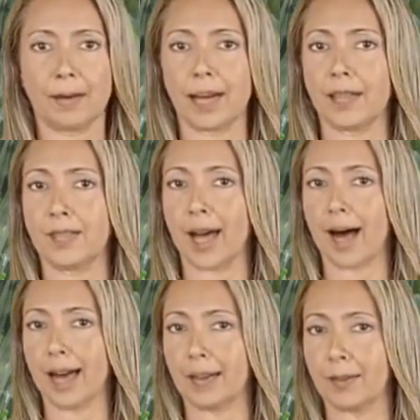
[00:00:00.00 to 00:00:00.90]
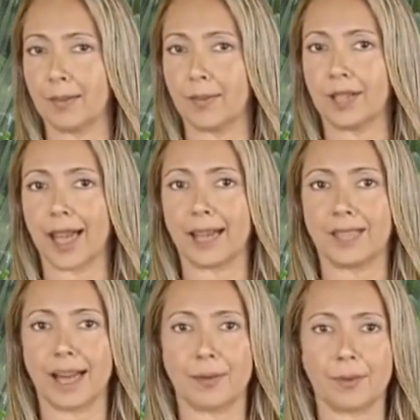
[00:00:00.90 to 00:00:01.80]
It has iron,
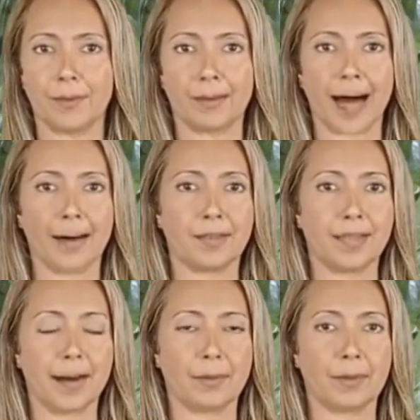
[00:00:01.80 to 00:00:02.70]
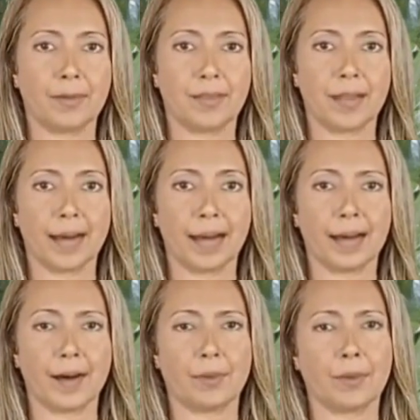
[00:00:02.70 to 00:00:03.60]
potassium, calcium,
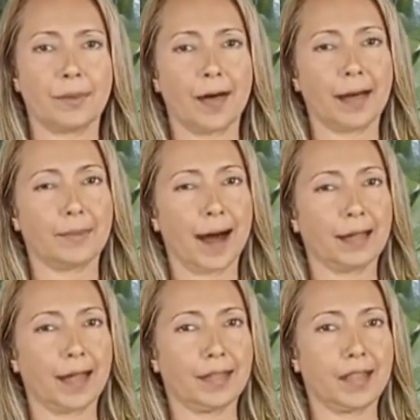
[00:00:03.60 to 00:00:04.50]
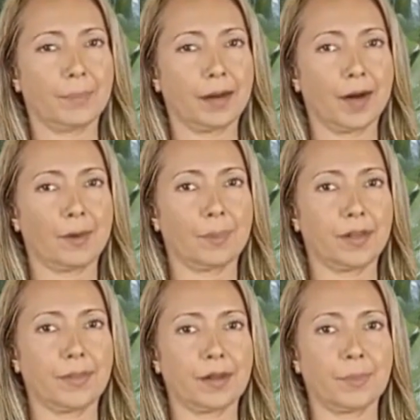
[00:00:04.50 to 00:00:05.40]
selenium, and magnesium along
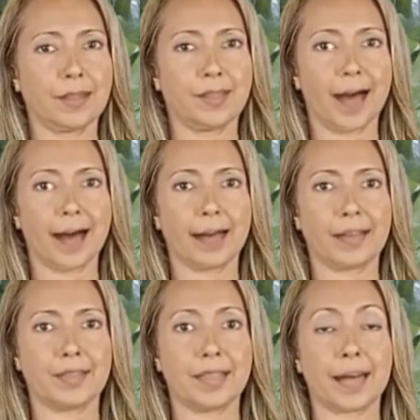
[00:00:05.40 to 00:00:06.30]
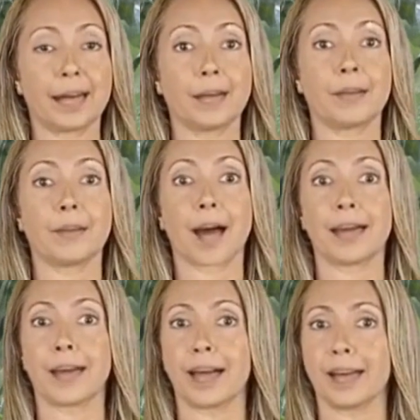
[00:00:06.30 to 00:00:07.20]
with vitamins A, C,
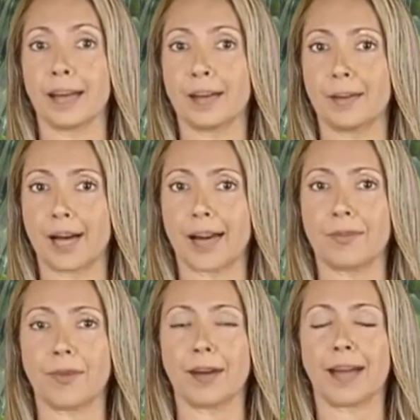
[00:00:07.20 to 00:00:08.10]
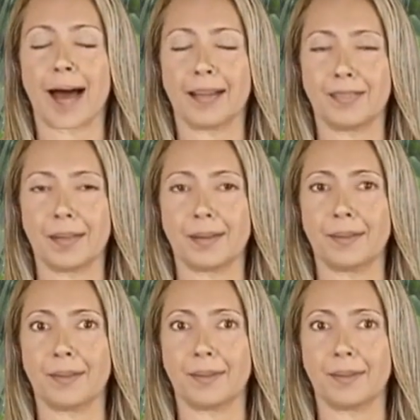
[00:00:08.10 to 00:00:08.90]
and E, and folic acid.